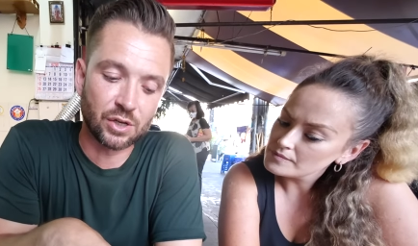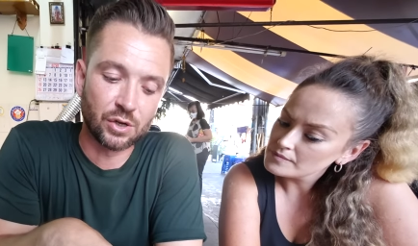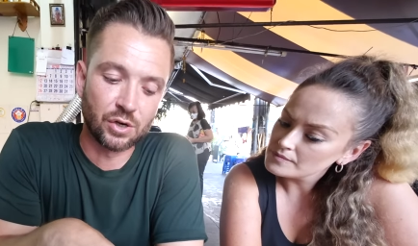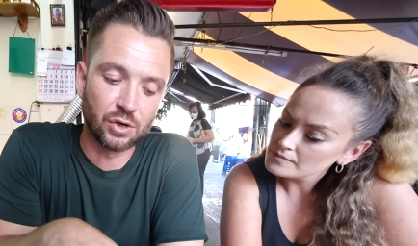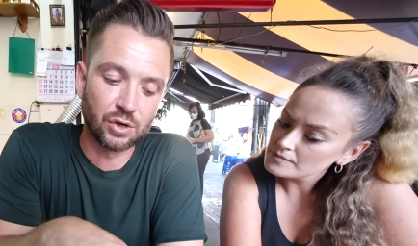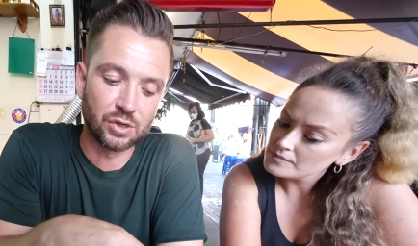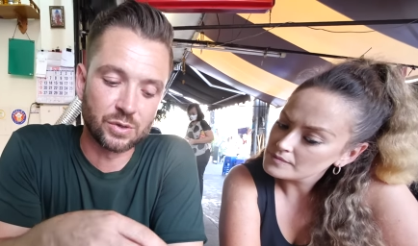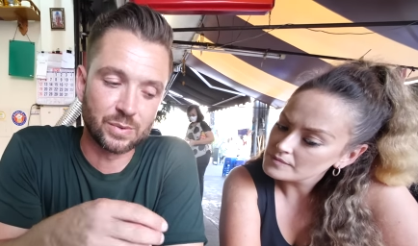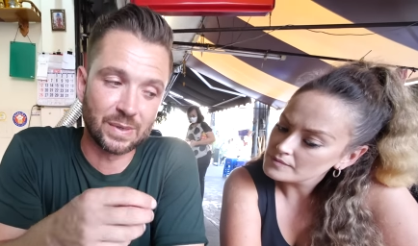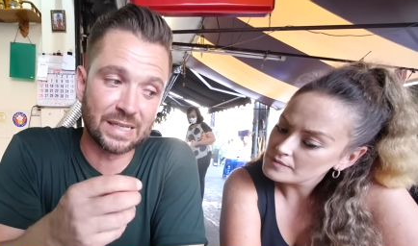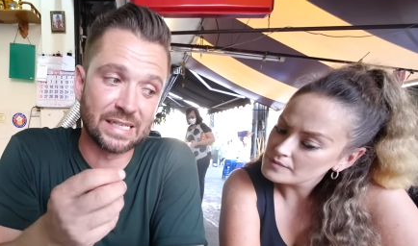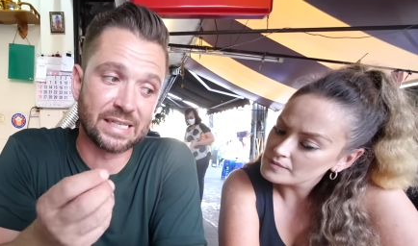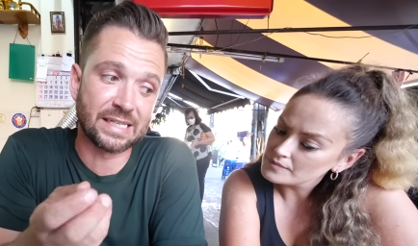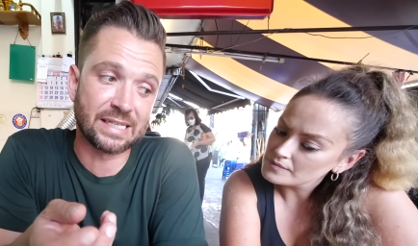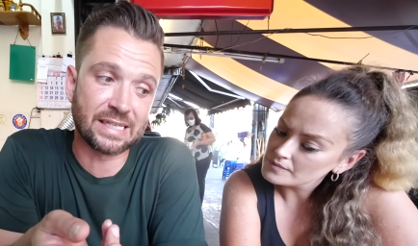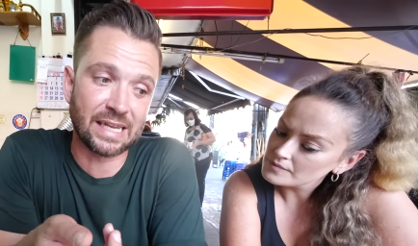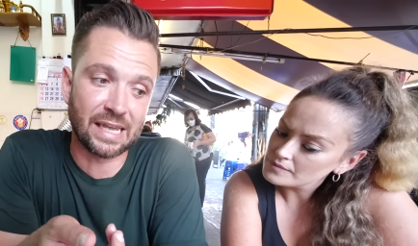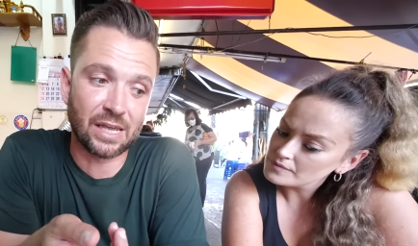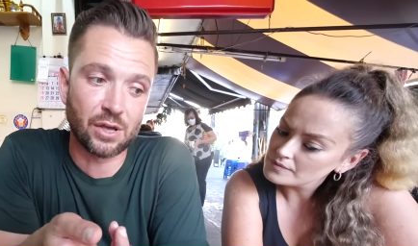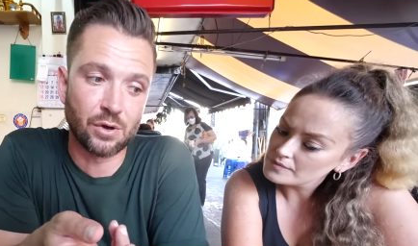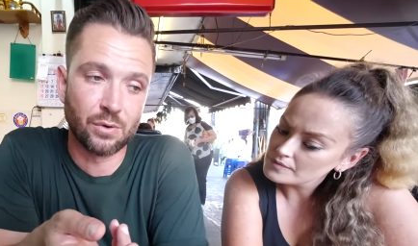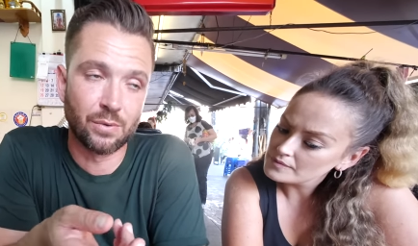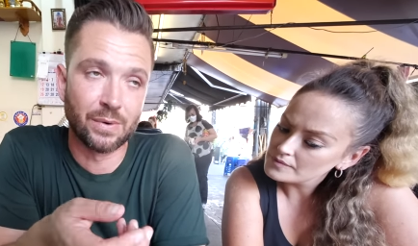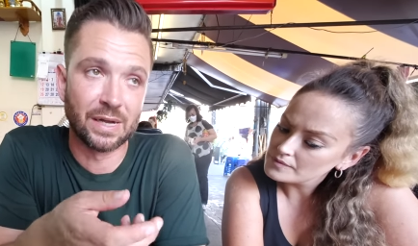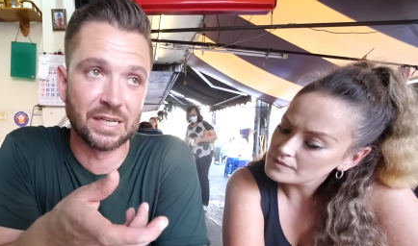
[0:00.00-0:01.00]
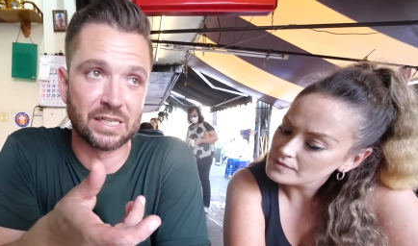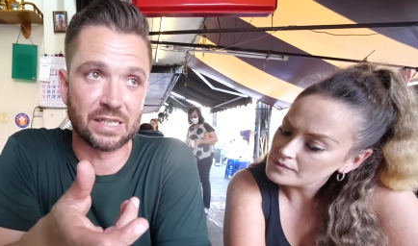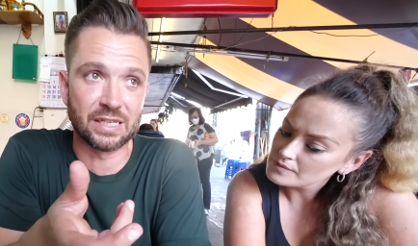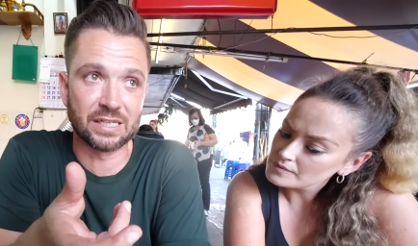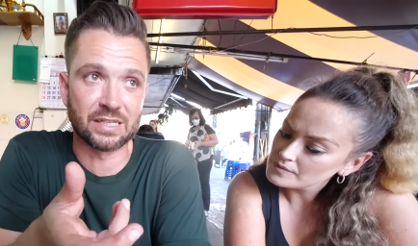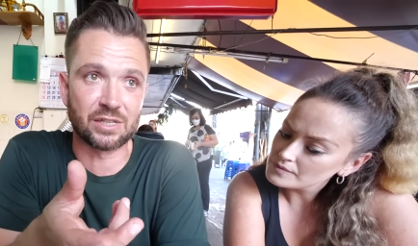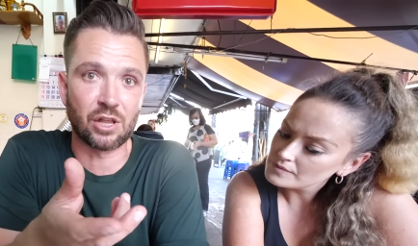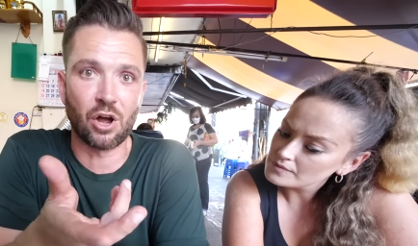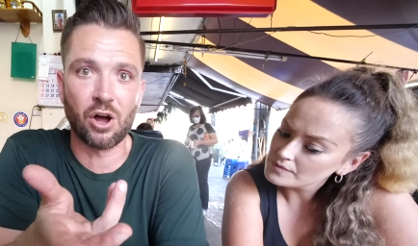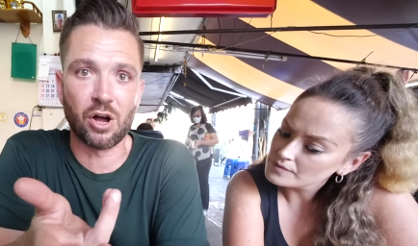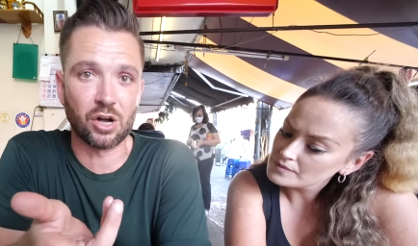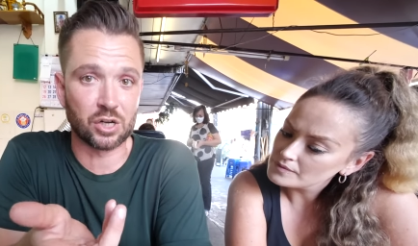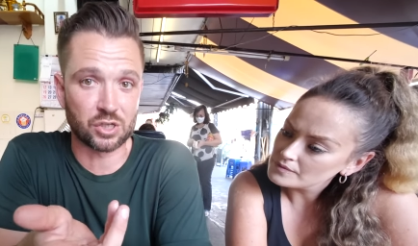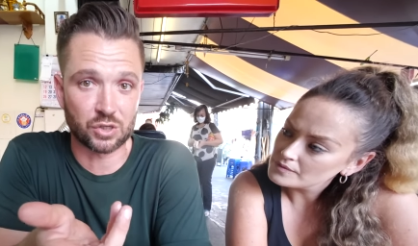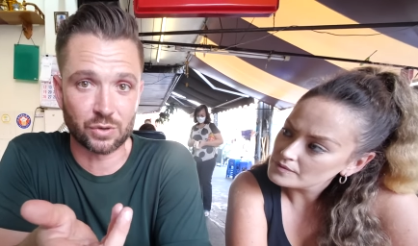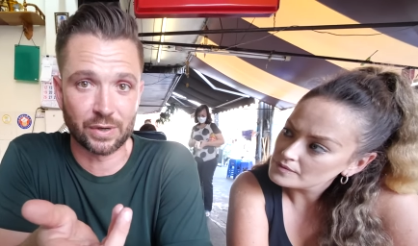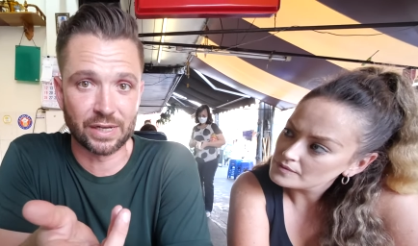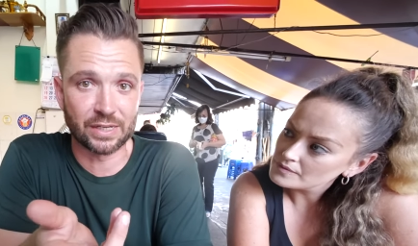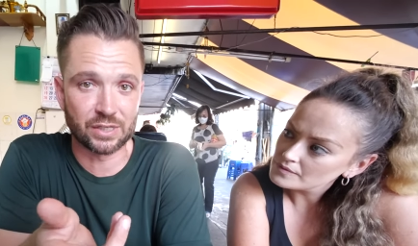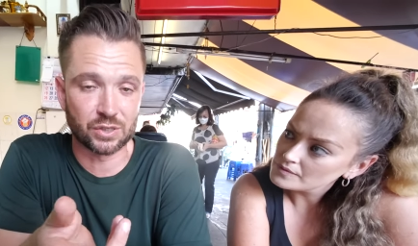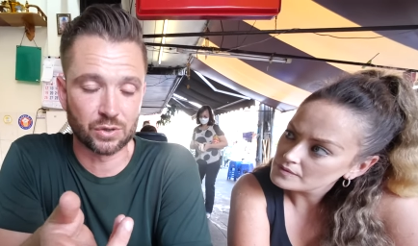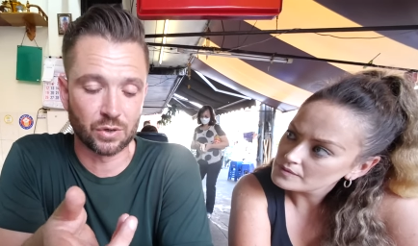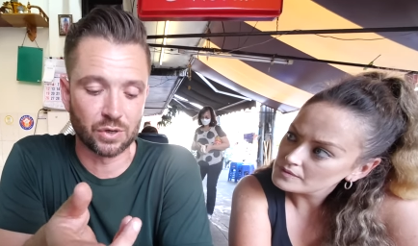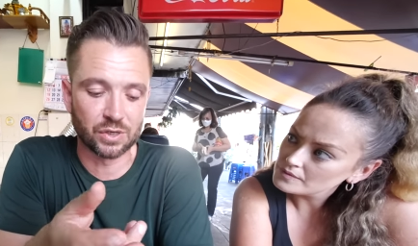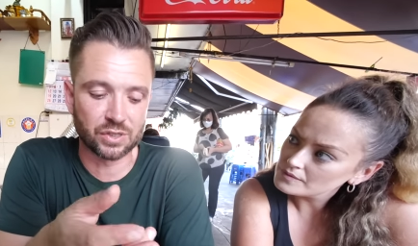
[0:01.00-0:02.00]
Speaker 1: noodles with siu, which is dark soy
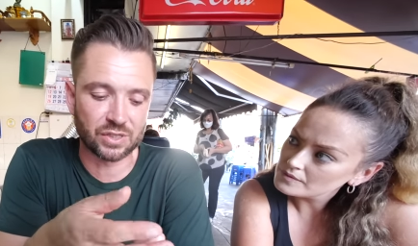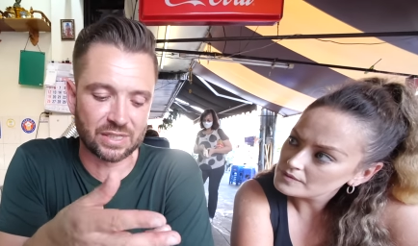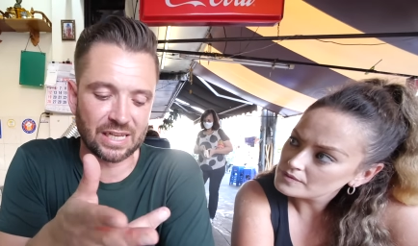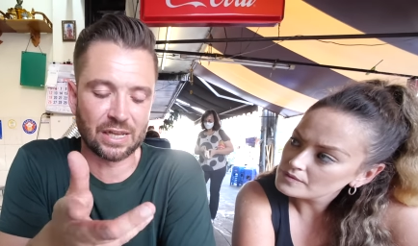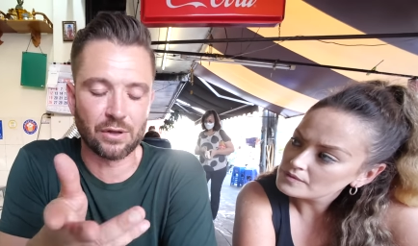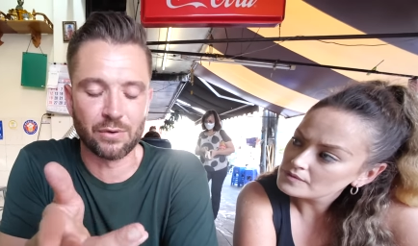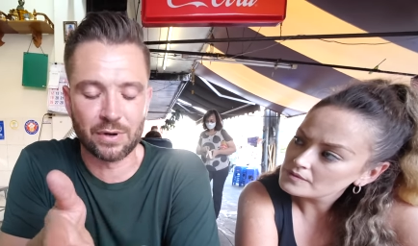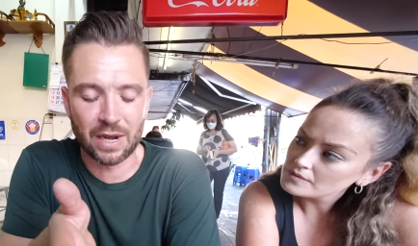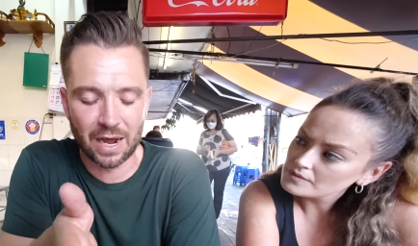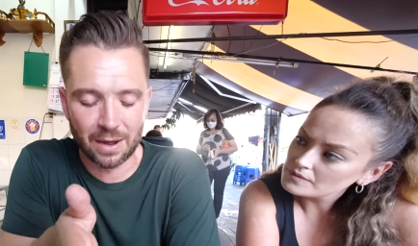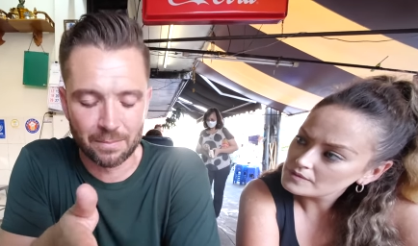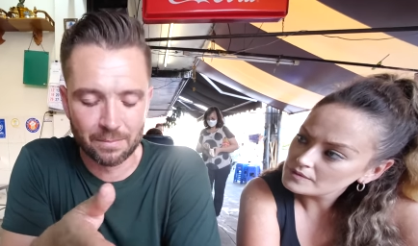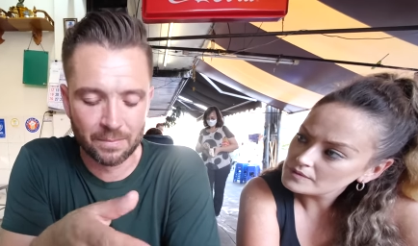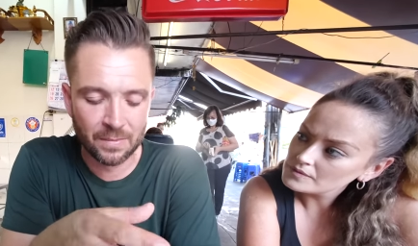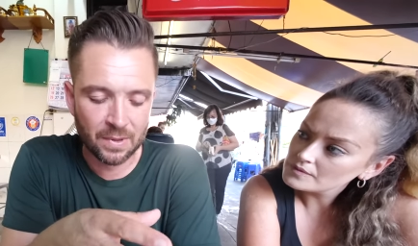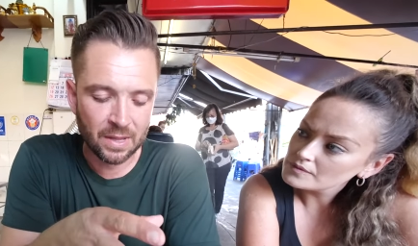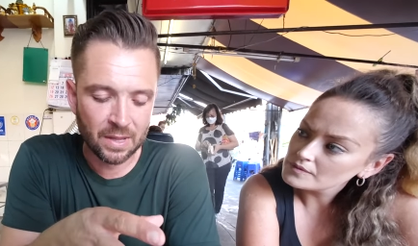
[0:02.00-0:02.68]
sauce, See you dum.